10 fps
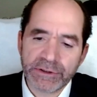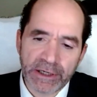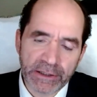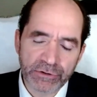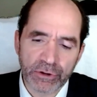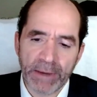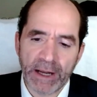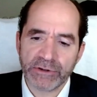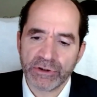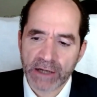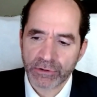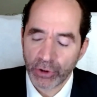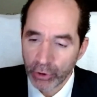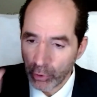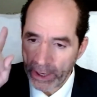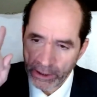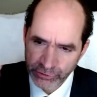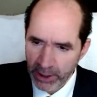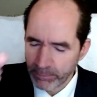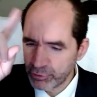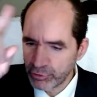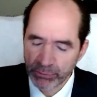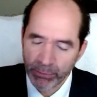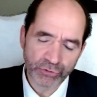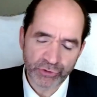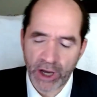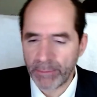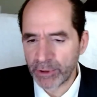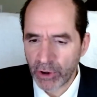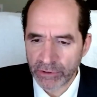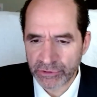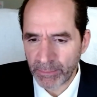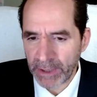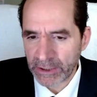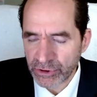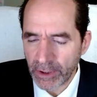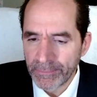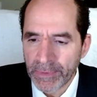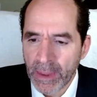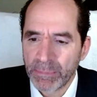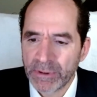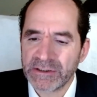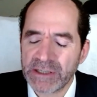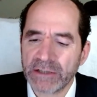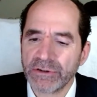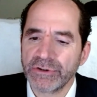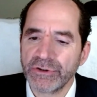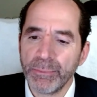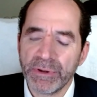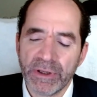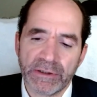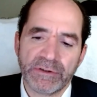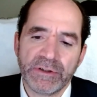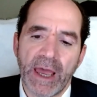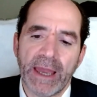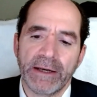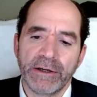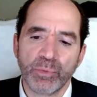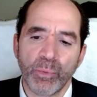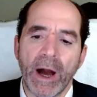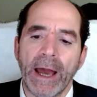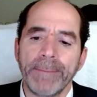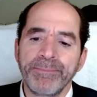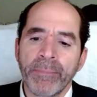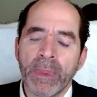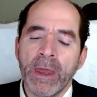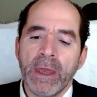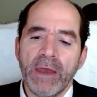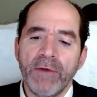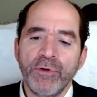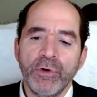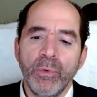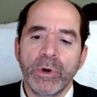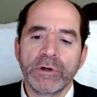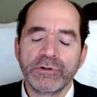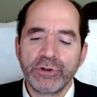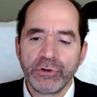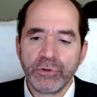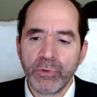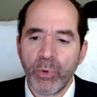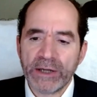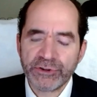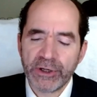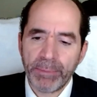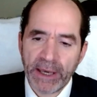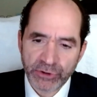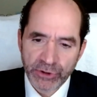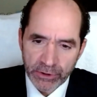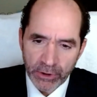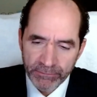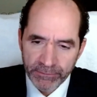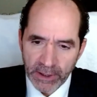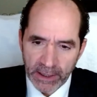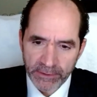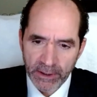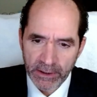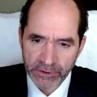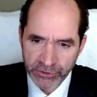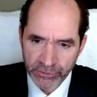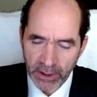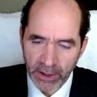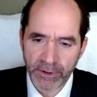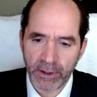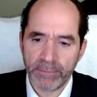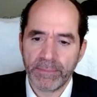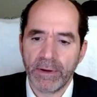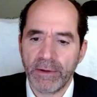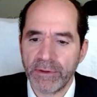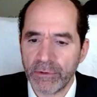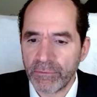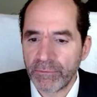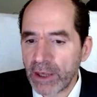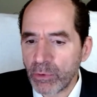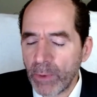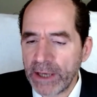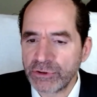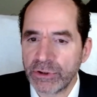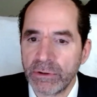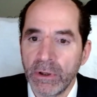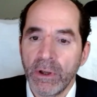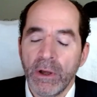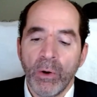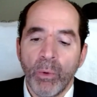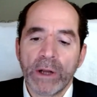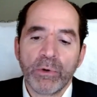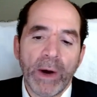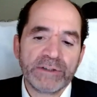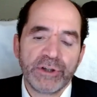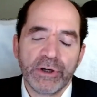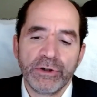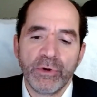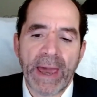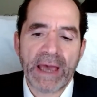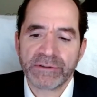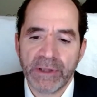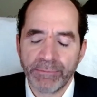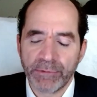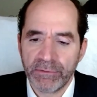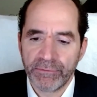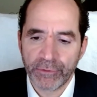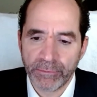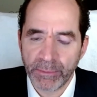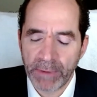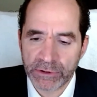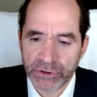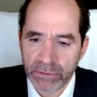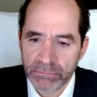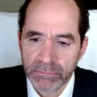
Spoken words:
any internal medicine doctor, they'll go, Alzheimer's is the most common cause of dementia. But that's actually a stupid thing to say. And here's why. If you were to question a patient, on the history of their evaluation, what question could you ask them to confirm dementia,